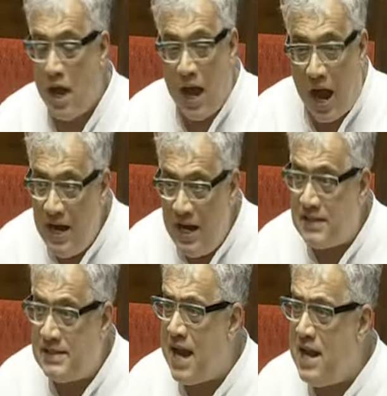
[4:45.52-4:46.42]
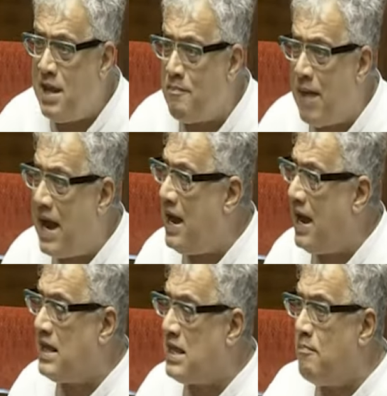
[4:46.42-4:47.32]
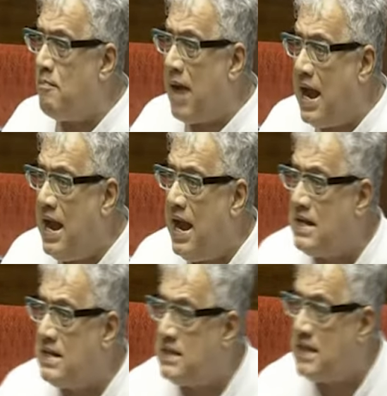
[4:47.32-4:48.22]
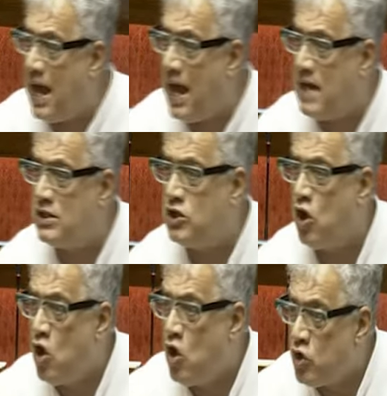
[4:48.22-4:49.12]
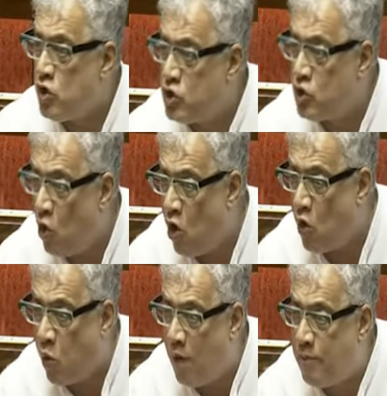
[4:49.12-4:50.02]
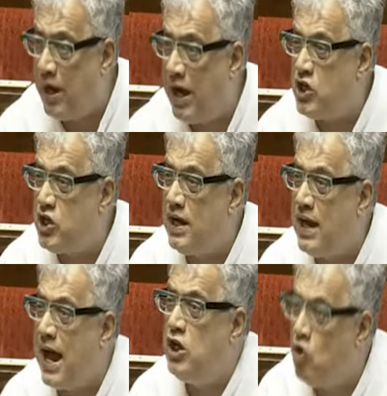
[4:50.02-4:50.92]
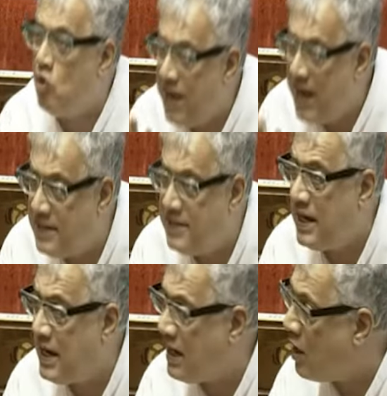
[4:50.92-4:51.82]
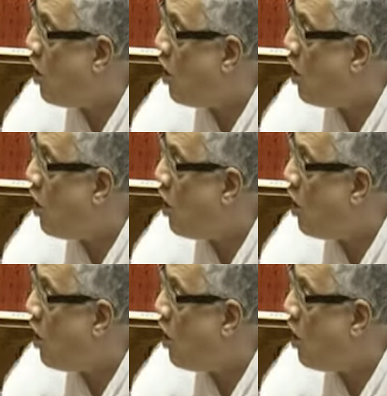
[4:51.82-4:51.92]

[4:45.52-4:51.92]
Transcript: Understand the mandate. The mandate says, show cooperation and humility.